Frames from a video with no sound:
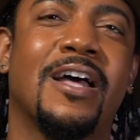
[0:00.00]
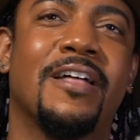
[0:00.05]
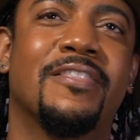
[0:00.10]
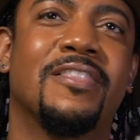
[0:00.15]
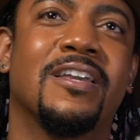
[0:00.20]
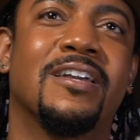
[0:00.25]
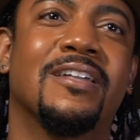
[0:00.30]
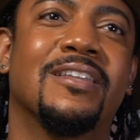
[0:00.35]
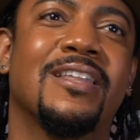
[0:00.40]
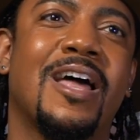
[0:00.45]
I
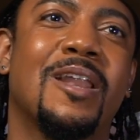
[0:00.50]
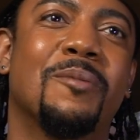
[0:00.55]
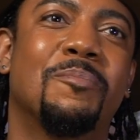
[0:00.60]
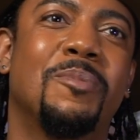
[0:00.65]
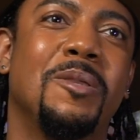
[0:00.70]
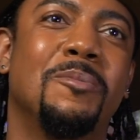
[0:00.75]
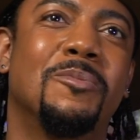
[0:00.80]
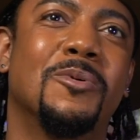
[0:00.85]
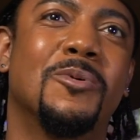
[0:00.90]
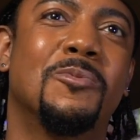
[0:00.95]
think a lot of
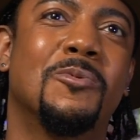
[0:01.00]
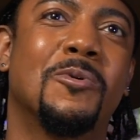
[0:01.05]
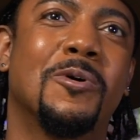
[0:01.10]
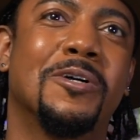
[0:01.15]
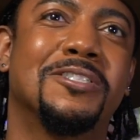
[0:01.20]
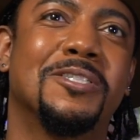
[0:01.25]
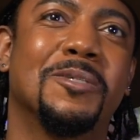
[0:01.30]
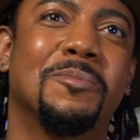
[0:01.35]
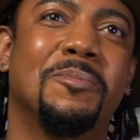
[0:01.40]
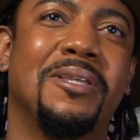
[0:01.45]
people
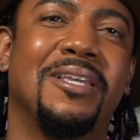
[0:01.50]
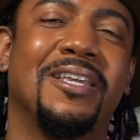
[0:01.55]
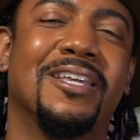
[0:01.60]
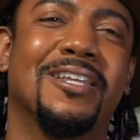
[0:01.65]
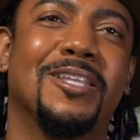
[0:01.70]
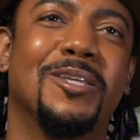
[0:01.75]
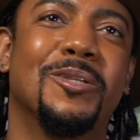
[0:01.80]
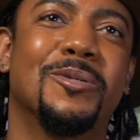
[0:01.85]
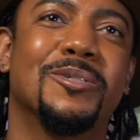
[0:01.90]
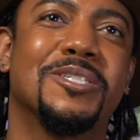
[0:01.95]
want to be
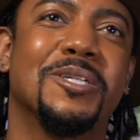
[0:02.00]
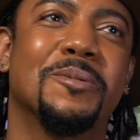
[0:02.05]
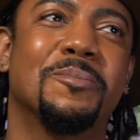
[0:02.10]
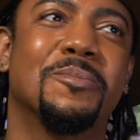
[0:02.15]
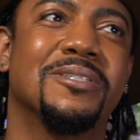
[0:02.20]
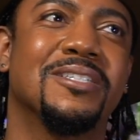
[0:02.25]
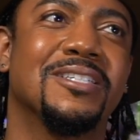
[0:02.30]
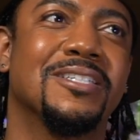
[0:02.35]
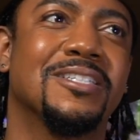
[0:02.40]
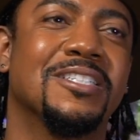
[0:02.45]
in leadership
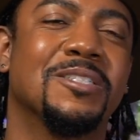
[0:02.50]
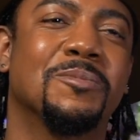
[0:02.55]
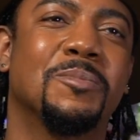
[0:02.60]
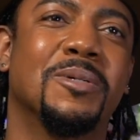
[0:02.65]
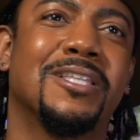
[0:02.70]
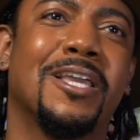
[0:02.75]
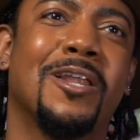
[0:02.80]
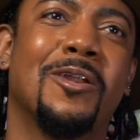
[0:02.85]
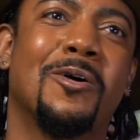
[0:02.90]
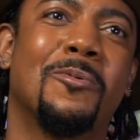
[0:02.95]
positions,
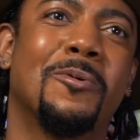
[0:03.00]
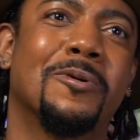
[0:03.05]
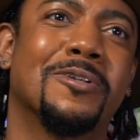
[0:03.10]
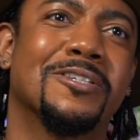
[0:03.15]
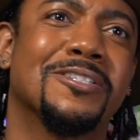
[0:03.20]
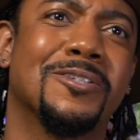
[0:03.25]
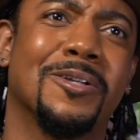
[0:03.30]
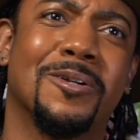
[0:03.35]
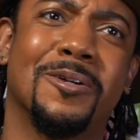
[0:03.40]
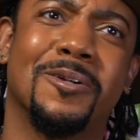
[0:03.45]
but they don't want
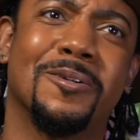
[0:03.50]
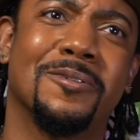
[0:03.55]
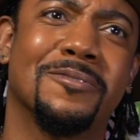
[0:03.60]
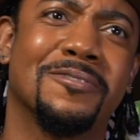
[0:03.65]
to serve.